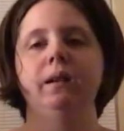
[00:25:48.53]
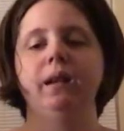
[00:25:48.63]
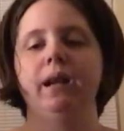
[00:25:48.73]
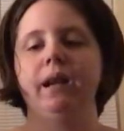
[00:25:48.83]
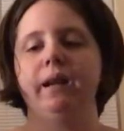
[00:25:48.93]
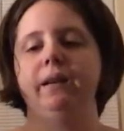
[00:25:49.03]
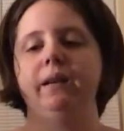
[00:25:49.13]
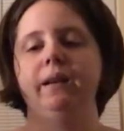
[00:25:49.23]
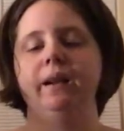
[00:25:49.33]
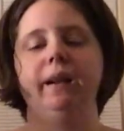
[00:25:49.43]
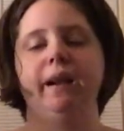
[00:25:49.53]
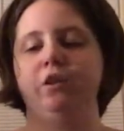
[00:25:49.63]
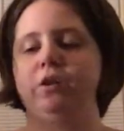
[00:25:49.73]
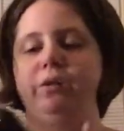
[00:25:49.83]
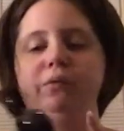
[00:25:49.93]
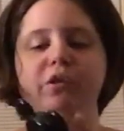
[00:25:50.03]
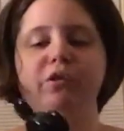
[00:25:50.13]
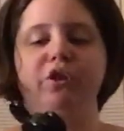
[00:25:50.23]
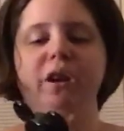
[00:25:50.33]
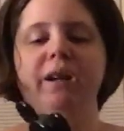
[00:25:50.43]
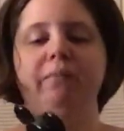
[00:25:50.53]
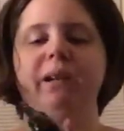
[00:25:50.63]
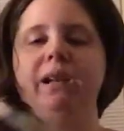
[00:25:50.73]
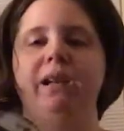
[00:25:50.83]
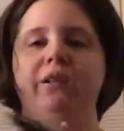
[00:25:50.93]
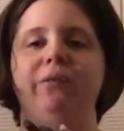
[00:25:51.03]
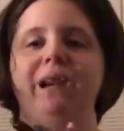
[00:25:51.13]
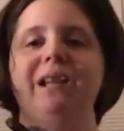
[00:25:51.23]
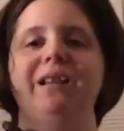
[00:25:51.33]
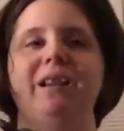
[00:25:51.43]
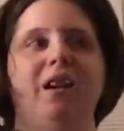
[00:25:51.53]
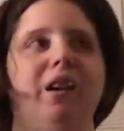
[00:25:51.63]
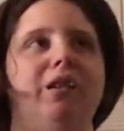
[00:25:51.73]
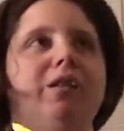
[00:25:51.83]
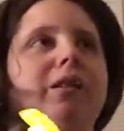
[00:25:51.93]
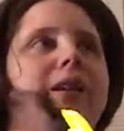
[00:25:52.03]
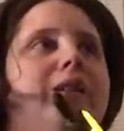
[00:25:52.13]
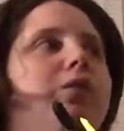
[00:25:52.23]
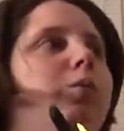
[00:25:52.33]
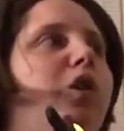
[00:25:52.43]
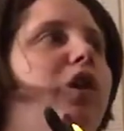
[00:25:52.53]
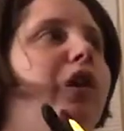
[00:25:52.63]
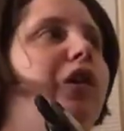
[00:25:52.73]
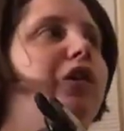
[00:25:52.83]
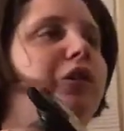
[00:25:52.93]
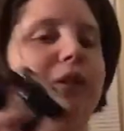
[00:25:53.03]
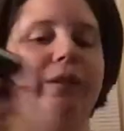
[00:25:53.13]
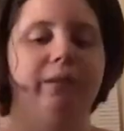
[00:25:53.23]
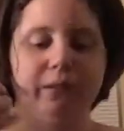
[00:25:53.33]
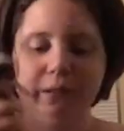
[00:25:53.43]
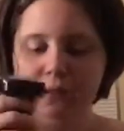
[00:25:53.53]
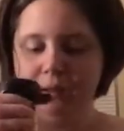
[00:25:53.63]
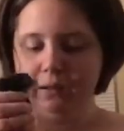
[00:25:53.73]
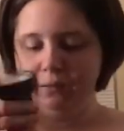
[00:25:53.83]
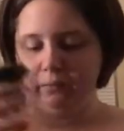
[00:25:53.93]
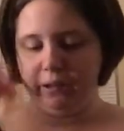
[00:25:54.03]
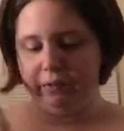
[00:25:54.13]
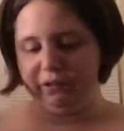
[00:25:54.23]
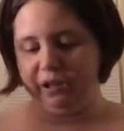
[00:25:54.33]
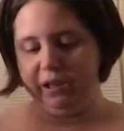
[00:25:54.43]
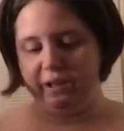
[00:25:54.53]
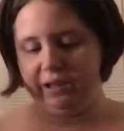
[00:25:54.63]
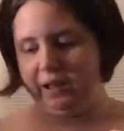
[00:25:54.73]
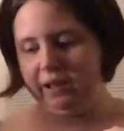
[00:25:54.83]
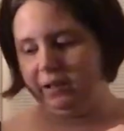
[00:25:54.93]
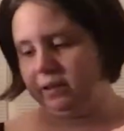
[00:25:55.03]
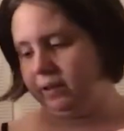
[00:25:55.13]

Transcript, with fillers: And it actually will shine Mickey's face on like the wall and whatever he sees.